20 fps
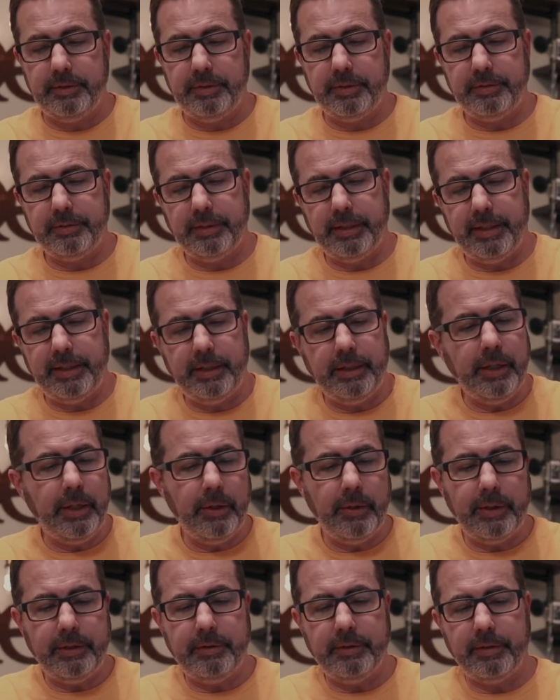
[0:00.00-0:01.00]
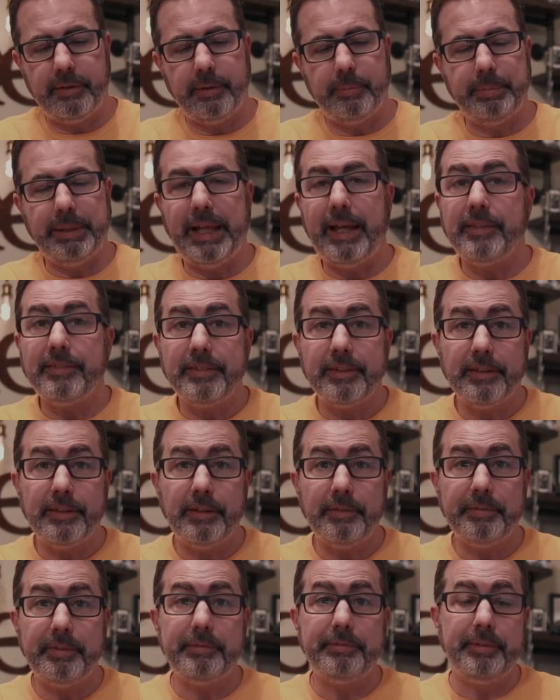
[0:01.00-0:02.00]
just to let you know, I took the plastic
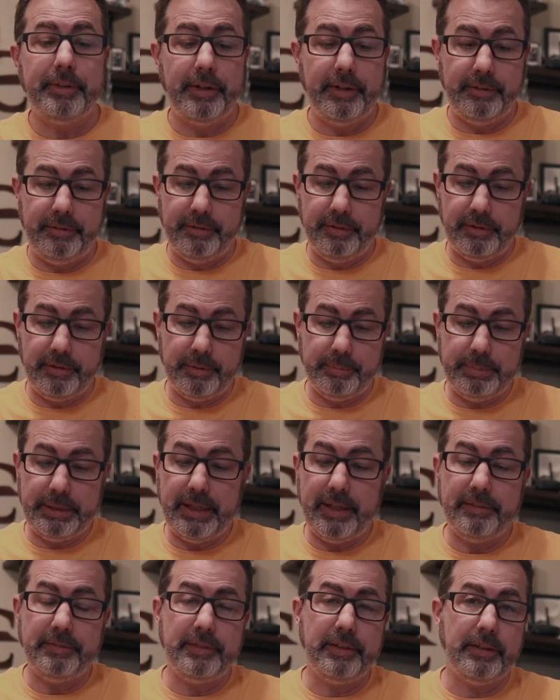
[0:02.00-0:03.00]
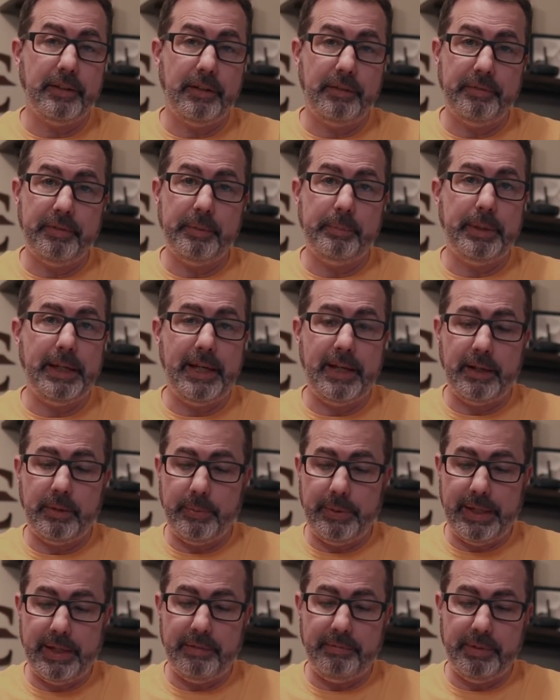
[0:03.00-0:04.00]
off the front, took the plastic off the
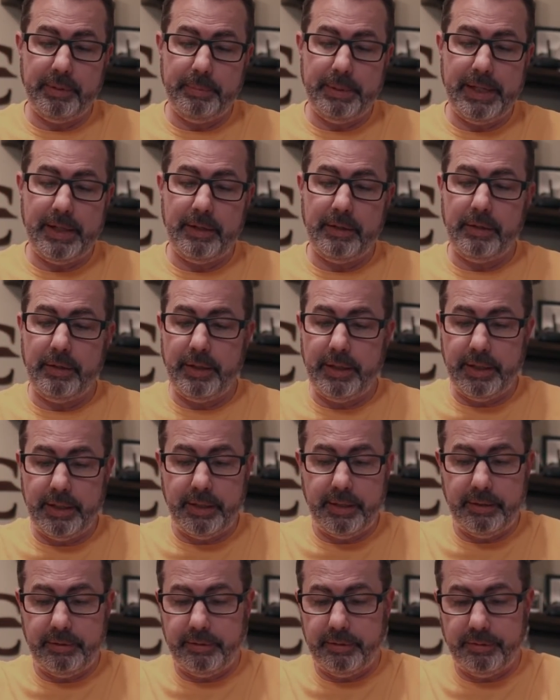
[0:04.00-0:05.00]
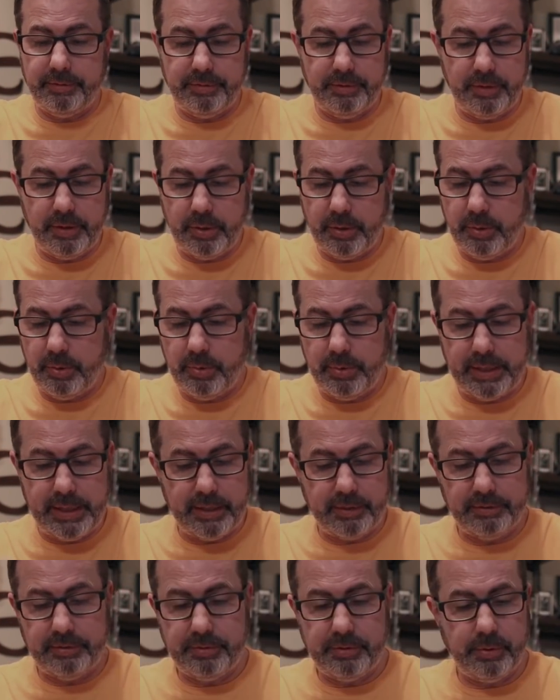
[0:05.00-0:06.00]
back. We have the battery in it. There's no
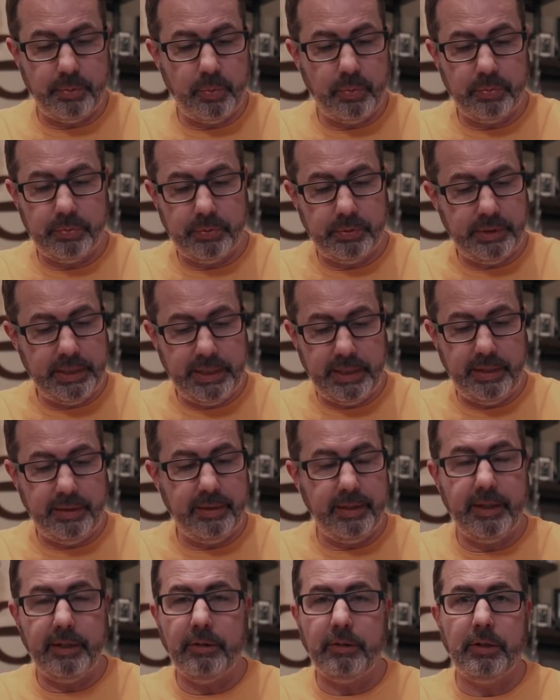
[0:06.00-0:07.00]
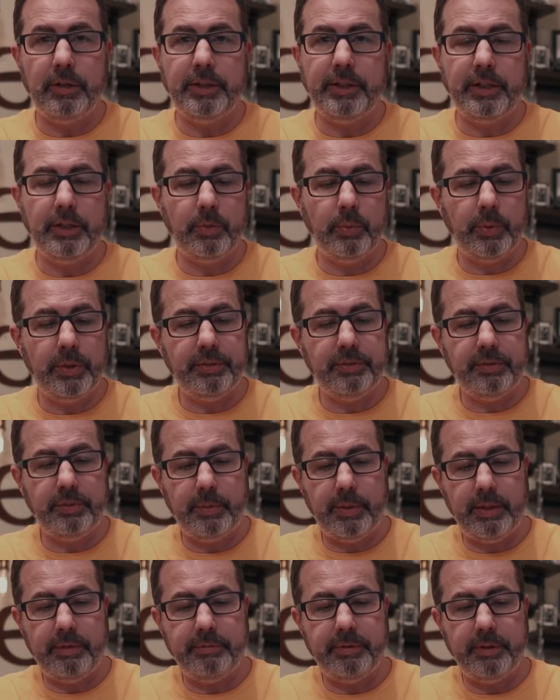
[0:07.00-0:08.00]
extra anything on here
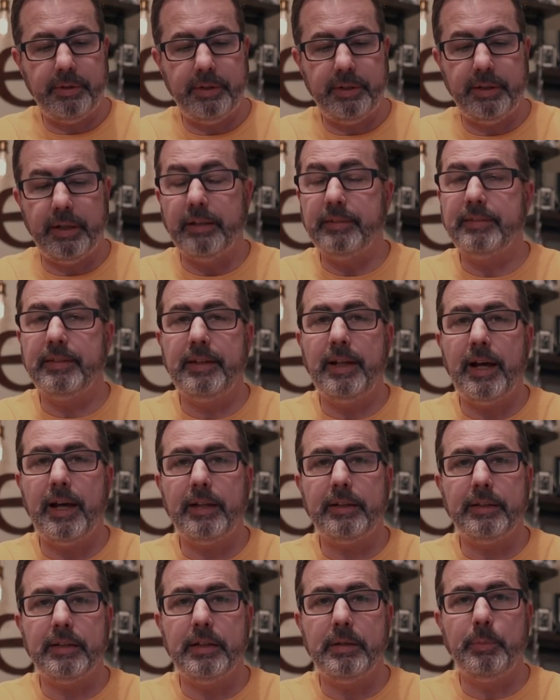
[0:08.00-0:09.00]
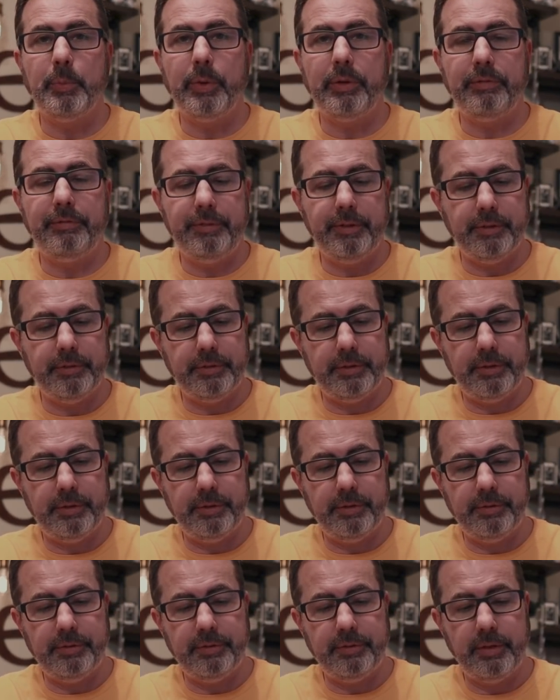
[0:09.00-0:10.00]
whatsoever. It does not come with
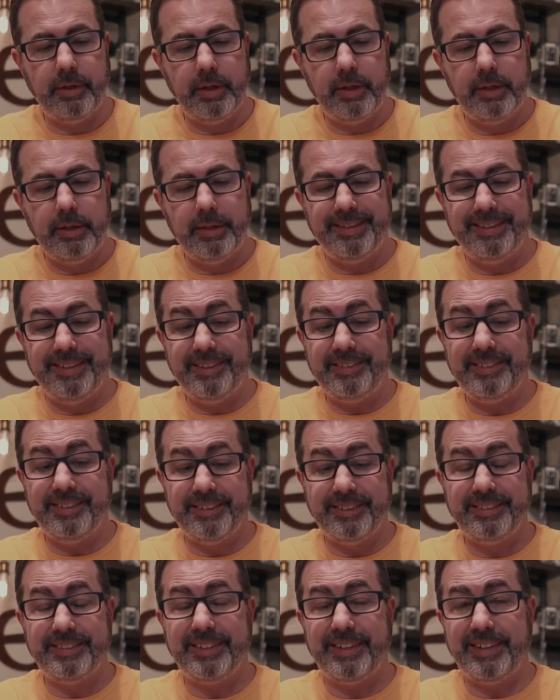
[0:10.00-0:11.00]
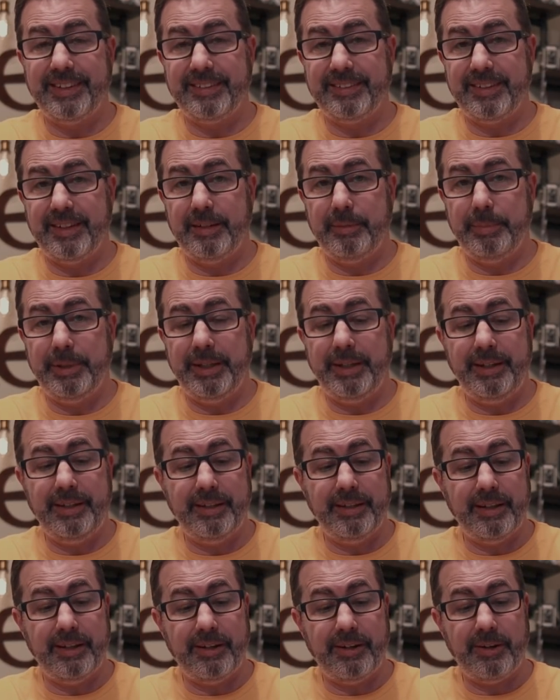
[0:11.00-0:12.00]
filters. This looks like it's going to
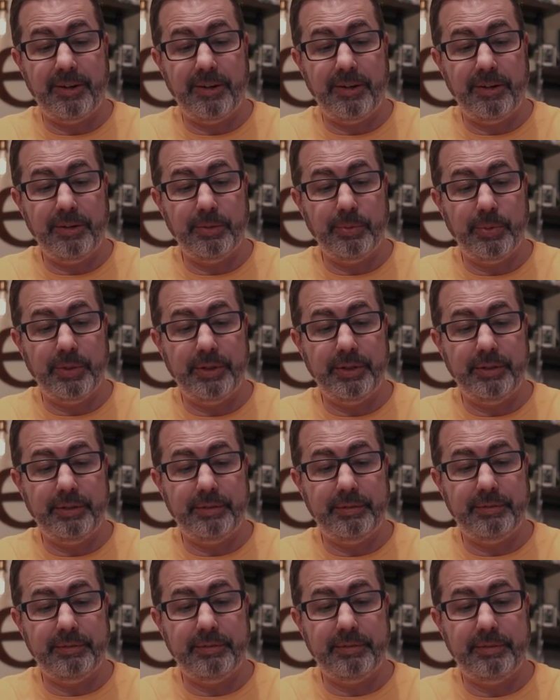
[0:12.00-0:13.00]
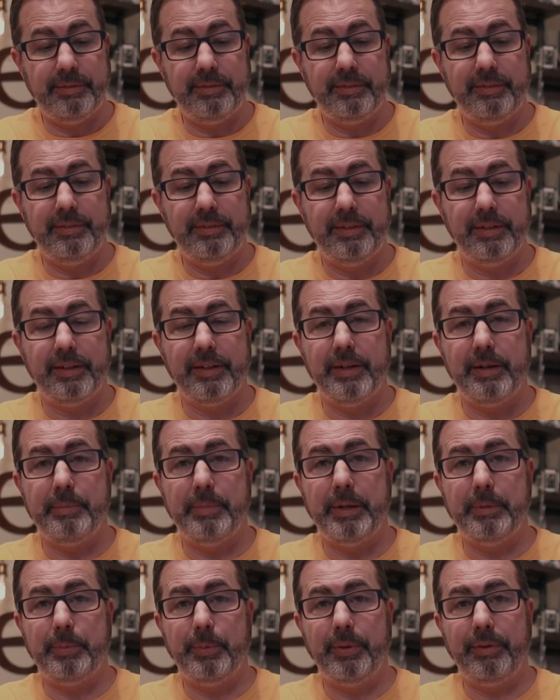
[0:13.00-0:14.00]
be a hard one to
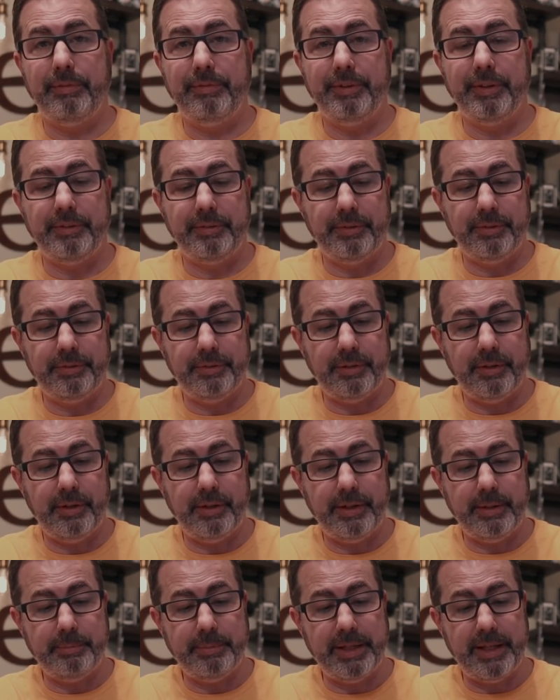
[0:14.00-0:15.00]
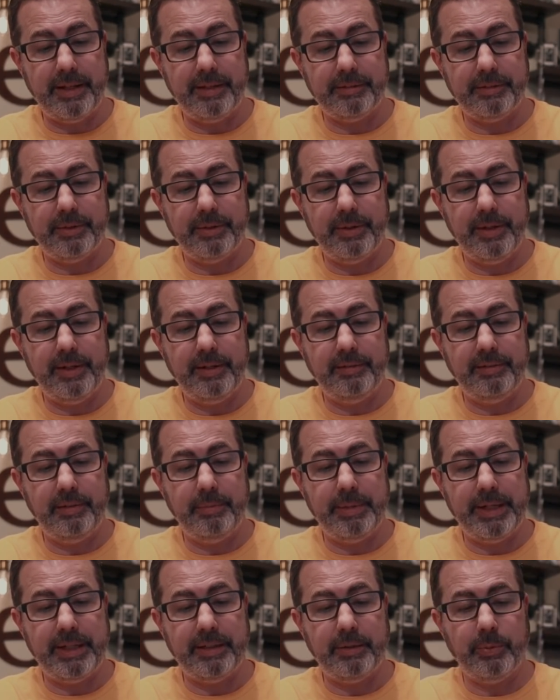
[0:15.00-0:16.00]
come up with filters on. I'm not crazy
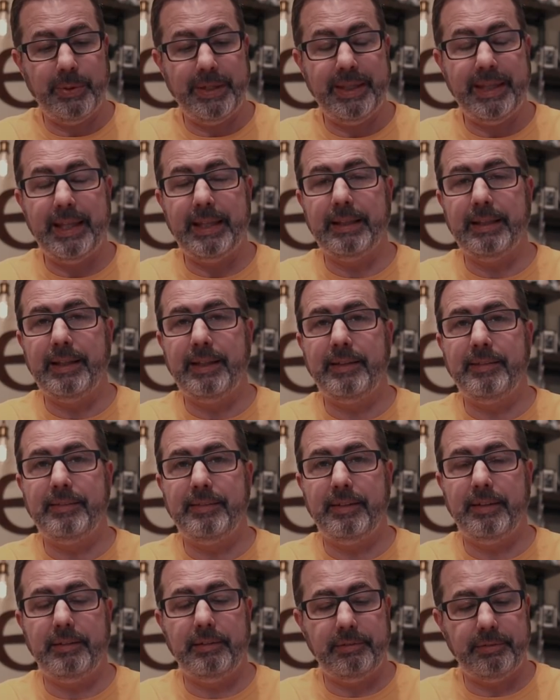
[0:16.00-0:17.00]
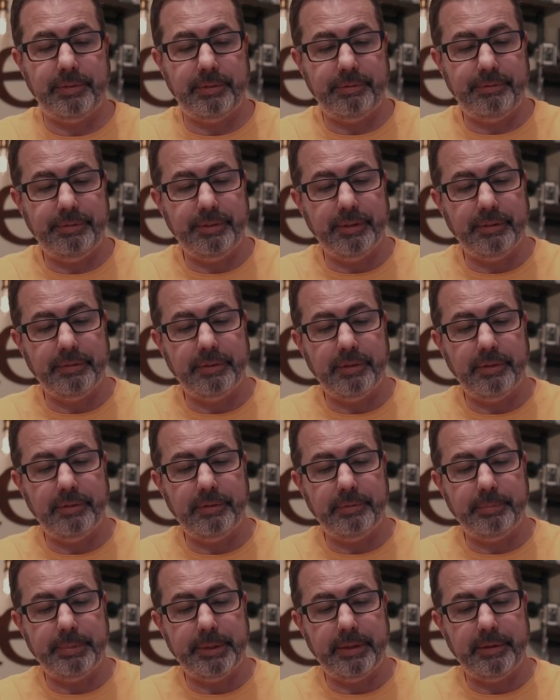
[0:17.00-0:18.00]
about the way that lens is for
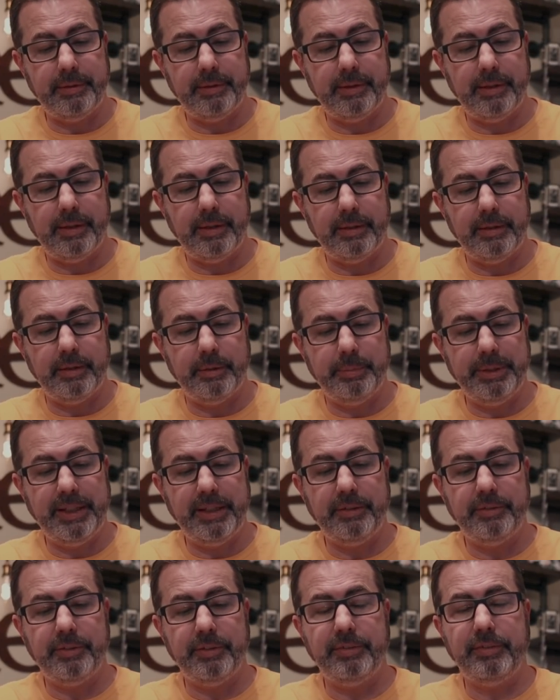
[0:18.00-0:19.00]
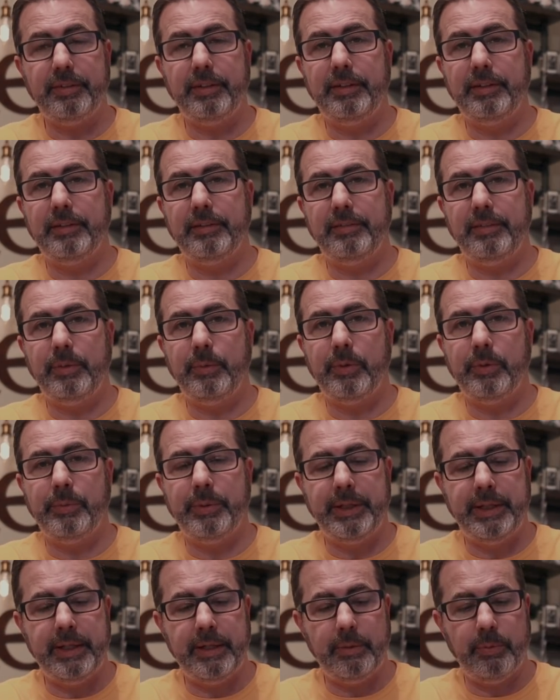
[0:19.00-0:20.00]
filters, but it'll be interesting to see what
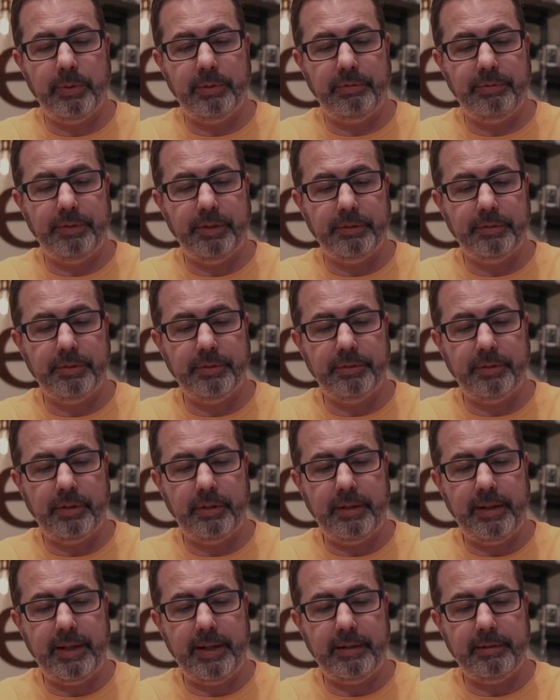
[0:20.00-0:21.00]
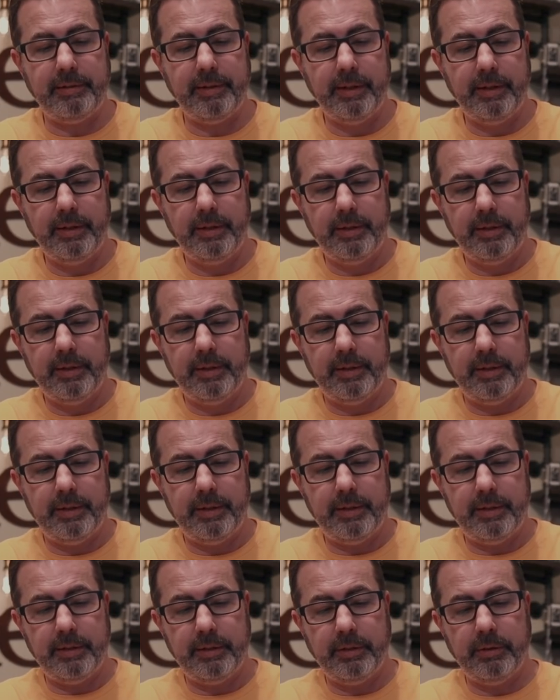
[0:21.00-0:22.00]
we get with filters on that.
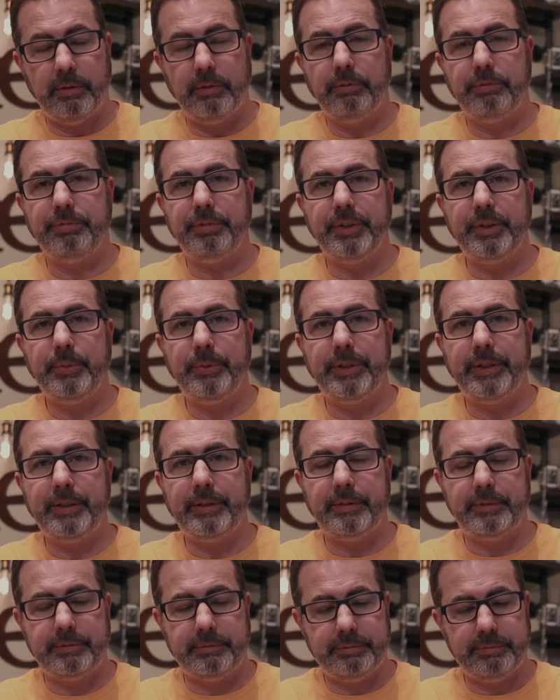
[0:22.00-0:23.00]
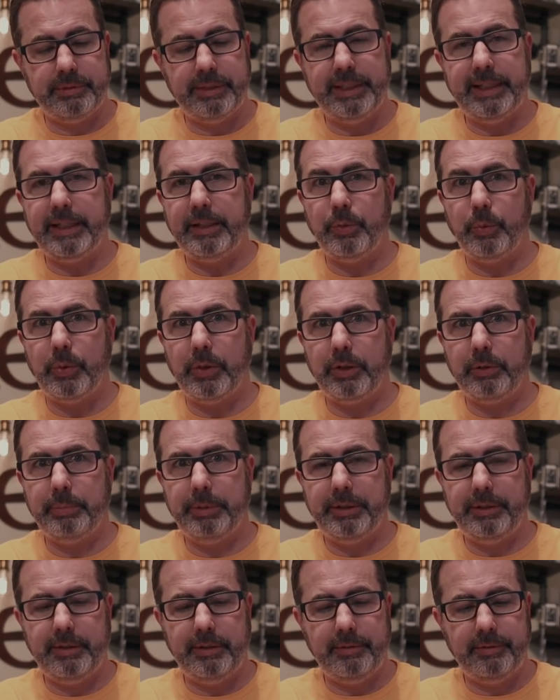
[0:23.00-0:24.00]
Good old Freewell, get to work
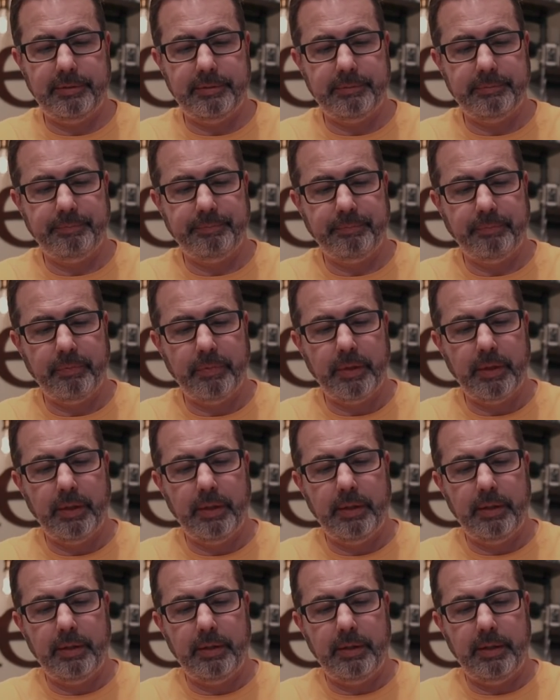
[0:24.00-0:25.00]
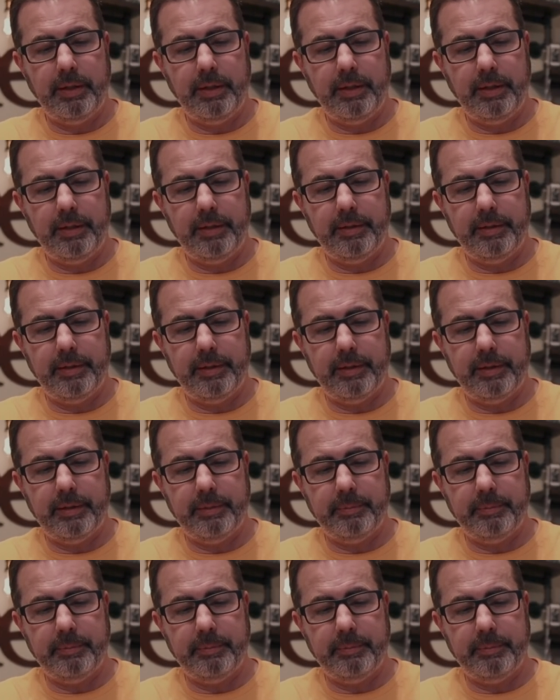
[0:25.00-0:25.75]
please. And